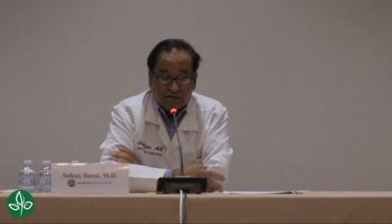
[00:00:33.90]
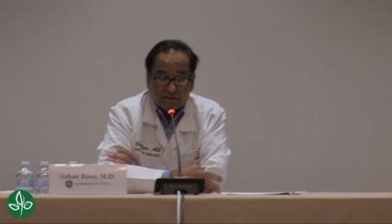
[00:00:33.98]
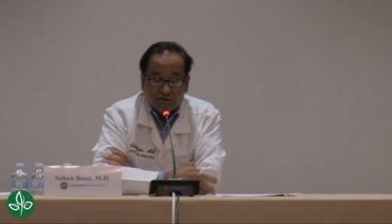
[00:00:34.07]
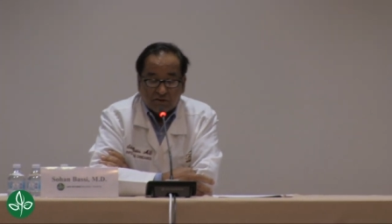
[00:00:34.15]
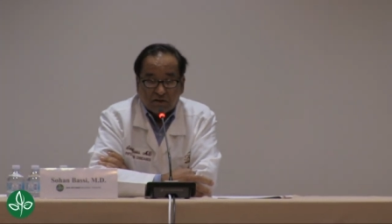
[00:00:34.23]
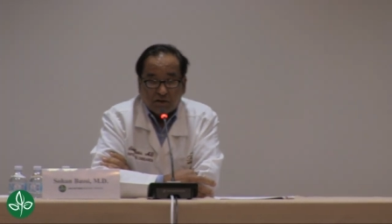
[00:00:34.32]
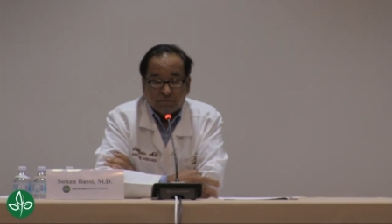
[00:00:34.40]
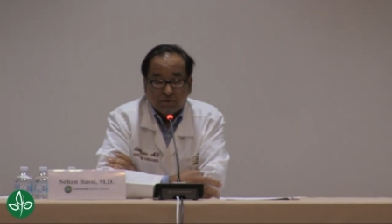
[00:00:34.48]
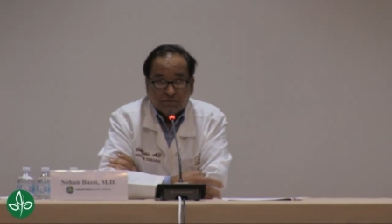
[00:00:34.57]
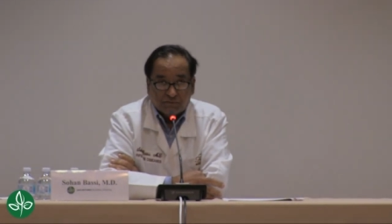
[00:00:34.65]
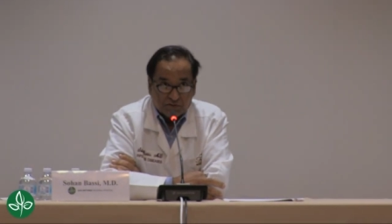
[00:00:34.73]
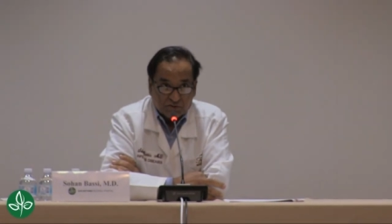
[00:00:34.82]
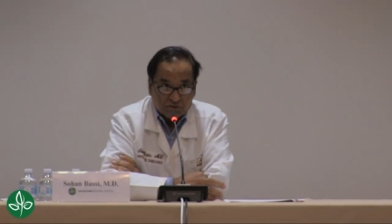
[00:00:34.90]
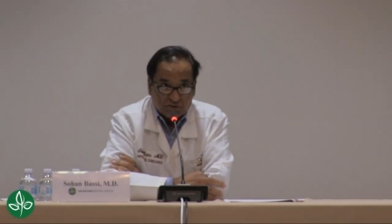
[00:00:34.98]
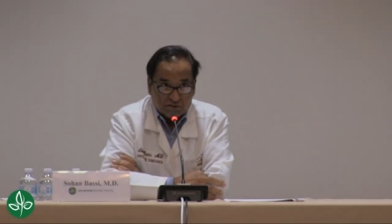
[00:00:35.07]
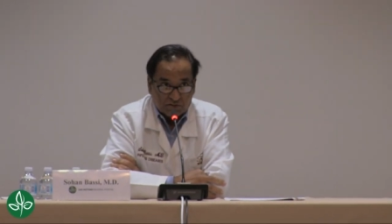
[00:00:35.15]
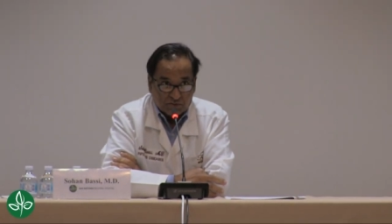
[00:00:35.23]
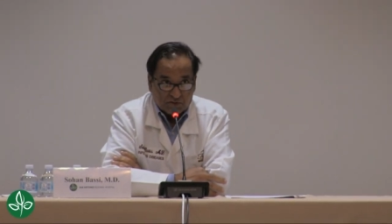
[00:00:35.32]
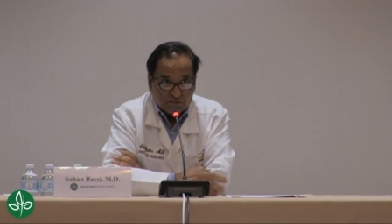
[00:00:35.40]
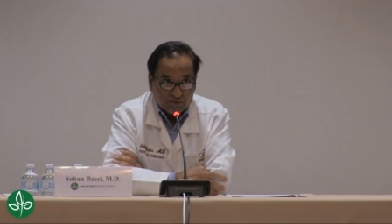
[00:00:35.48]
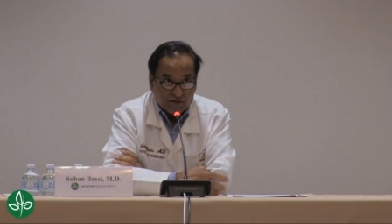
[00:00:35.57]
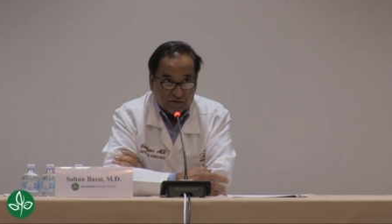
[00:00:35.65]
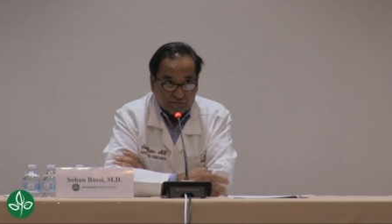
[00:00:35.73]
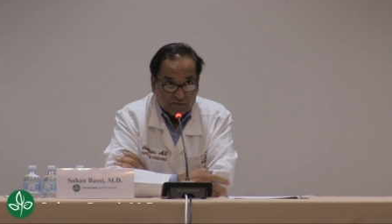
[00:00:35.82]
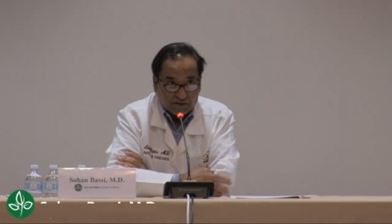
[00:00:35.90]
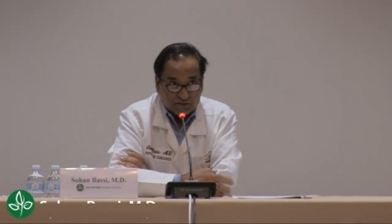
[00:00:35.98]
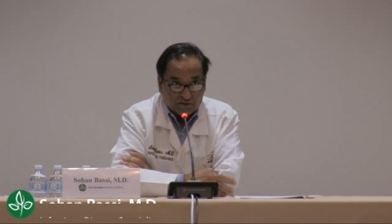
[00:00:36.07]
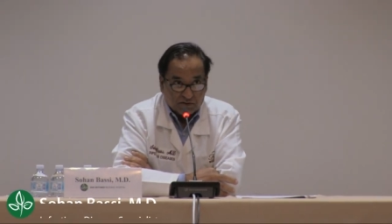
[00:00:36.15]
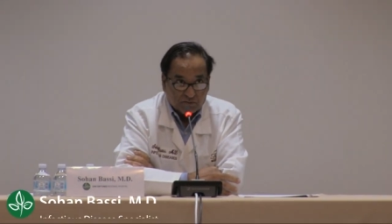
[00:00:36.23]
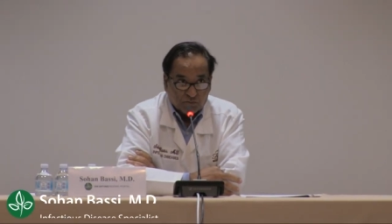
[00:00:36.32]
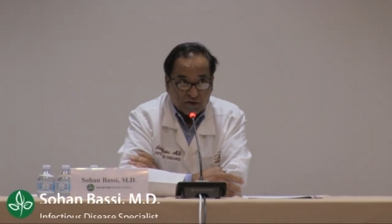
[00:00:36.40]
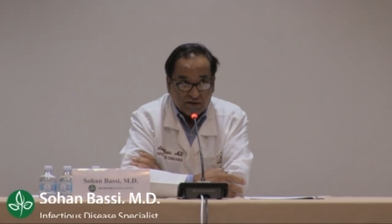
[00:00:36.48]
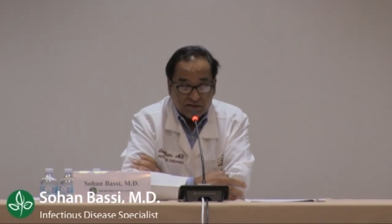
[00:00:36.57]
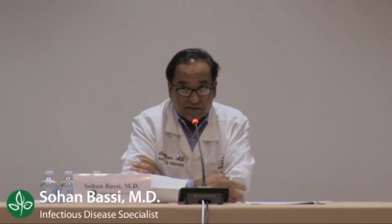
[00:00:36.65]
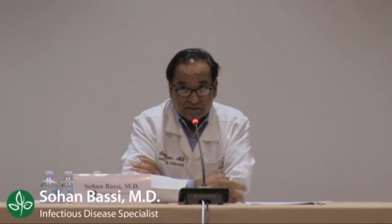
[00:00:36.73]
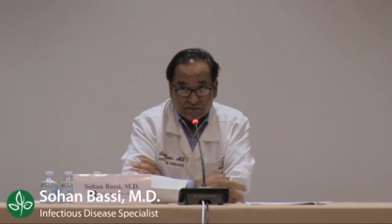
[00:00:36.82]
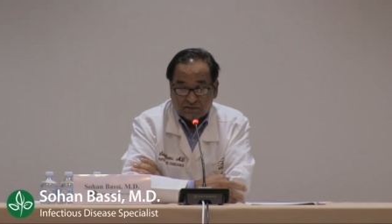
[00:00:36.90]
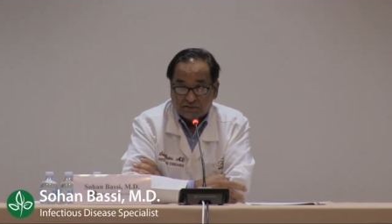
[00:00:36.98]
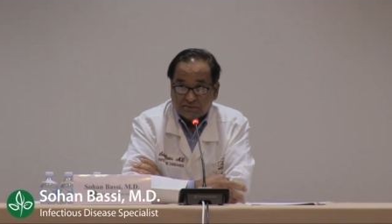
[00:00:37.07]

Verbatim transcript: there are a couple of concerns with the reinfection. One is